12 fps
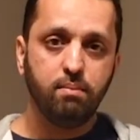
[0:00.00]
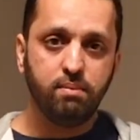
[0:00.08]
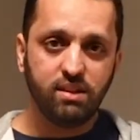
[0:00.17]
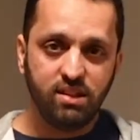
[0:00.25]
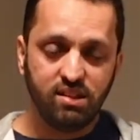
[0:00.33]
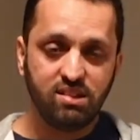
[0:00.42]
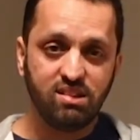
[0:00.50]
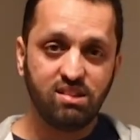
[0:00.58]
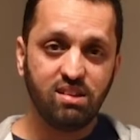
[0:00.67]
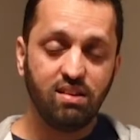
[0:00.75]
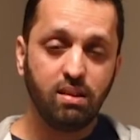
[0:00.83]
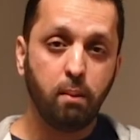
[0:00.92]
But this
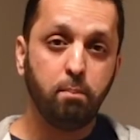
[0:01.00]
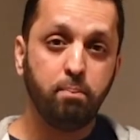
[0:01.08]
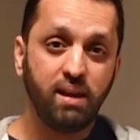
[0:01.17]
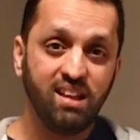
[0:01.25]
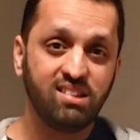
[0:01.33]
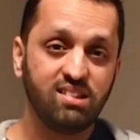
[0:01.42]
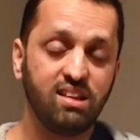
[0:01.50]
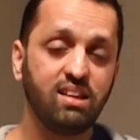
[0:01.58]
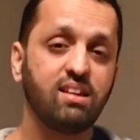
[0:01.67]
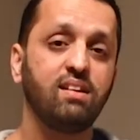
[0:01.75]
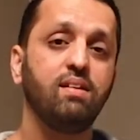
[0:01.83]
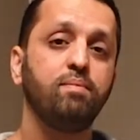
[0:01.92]
is the
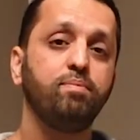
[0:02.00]
basic